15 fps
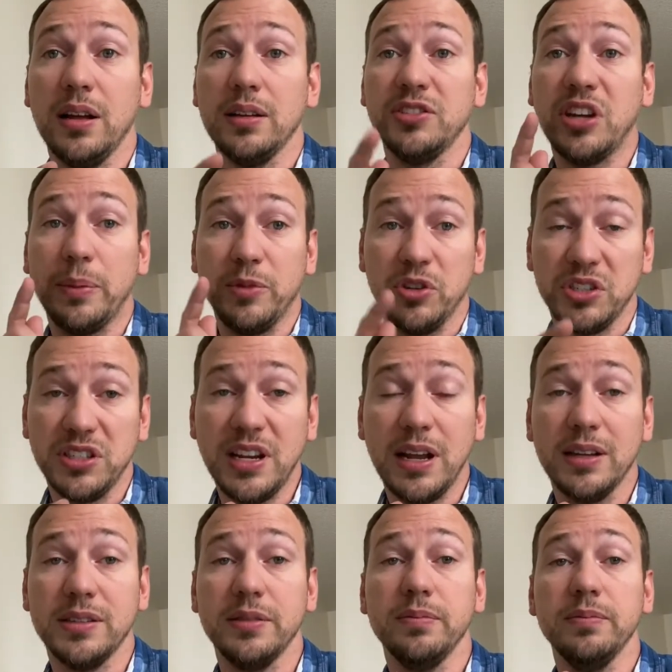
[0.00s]
chapter
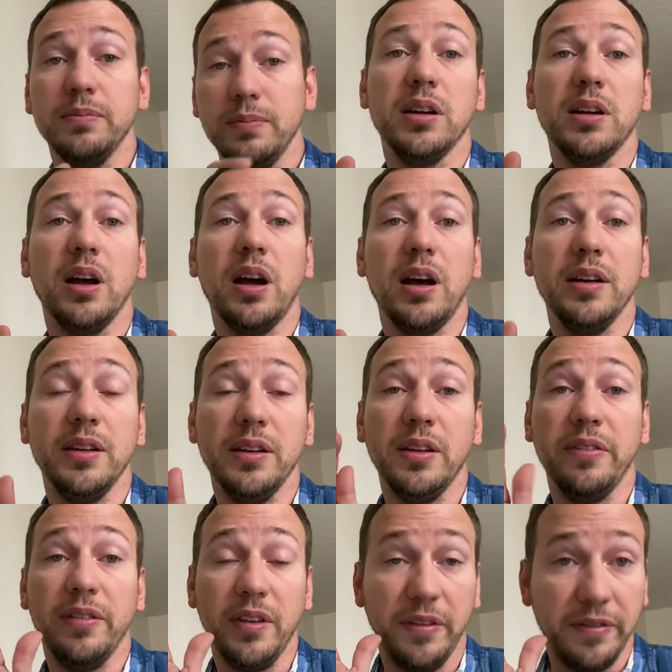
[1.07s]
6, God, in
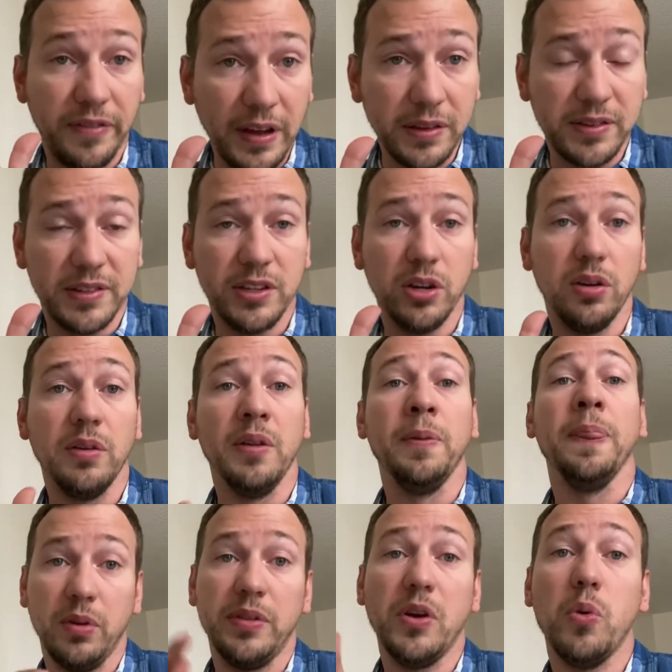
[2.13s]
the faith seal,
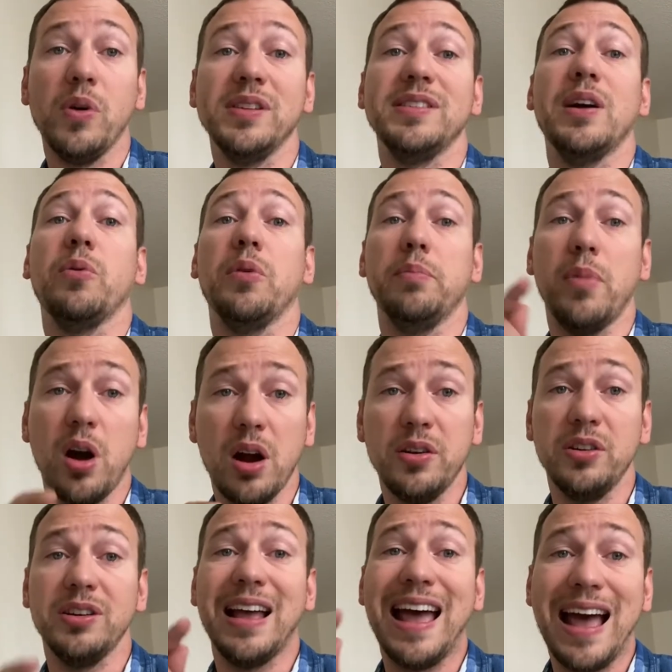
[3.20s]
the ones that were
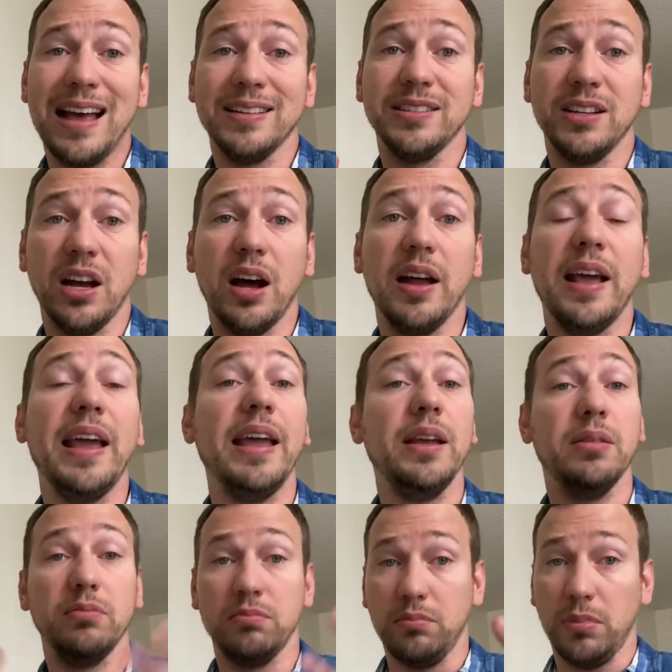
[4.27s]
martyred asked God,
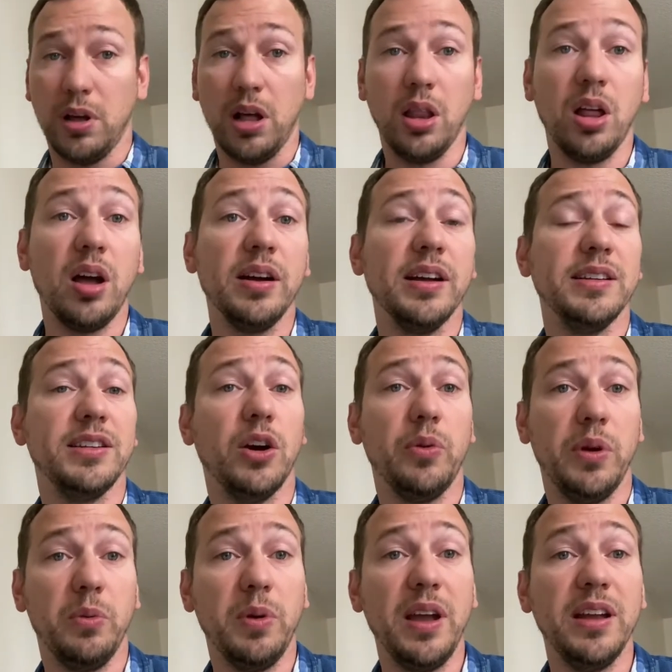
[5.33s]
hey, how long until
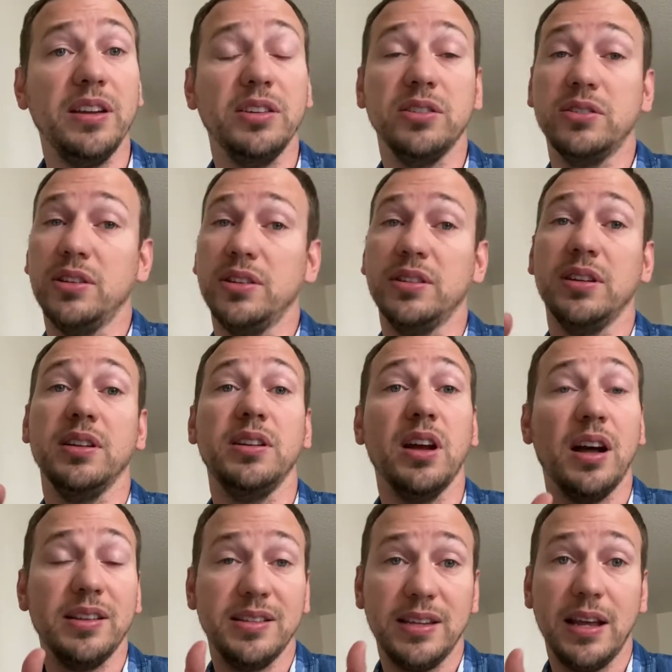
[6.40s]
we wait?
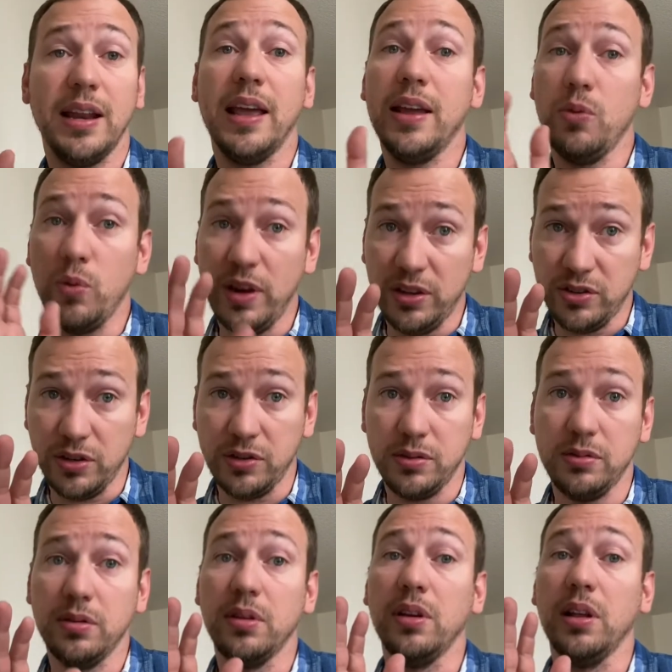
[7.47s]
God said, hey, wait
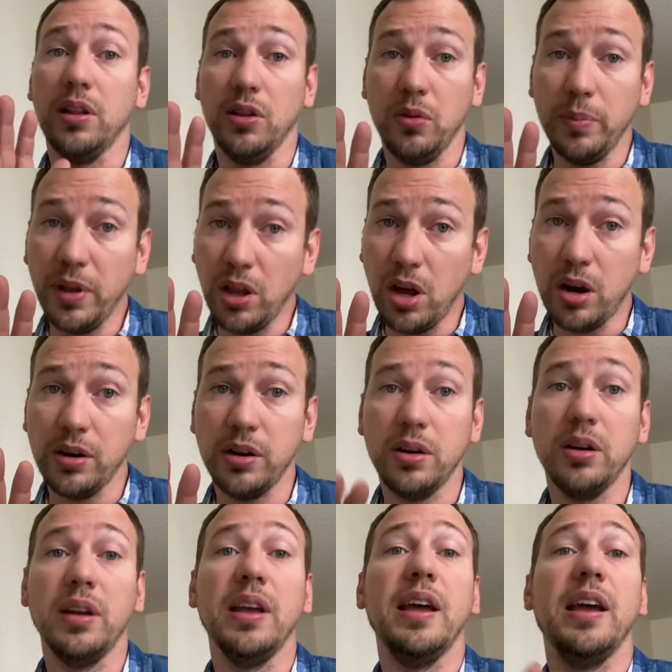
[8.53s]
just a little bit
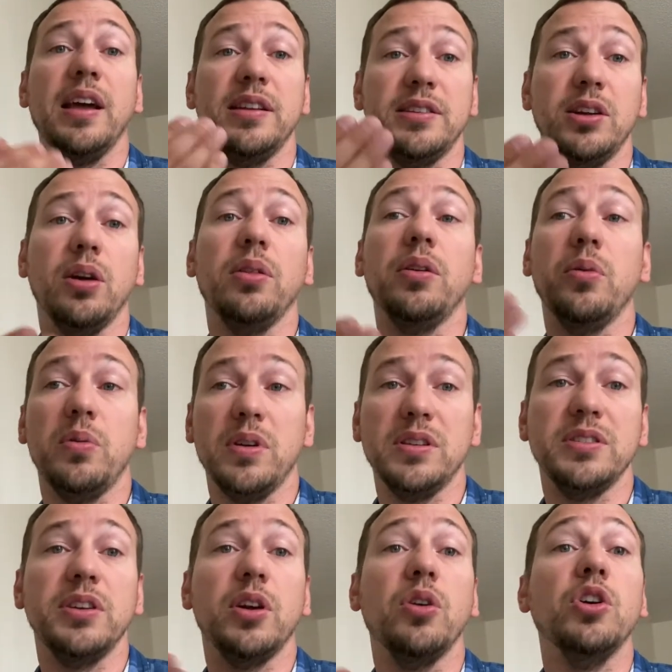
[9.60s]
longer until the
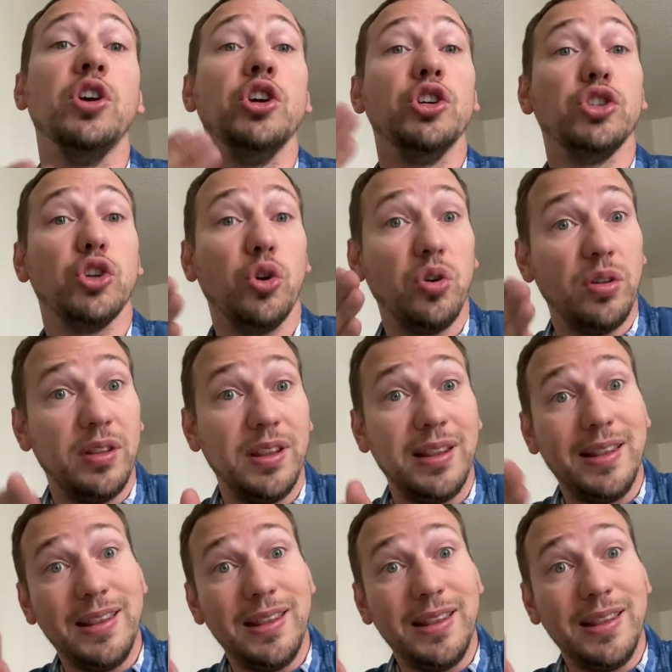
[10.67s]
ones, you know. So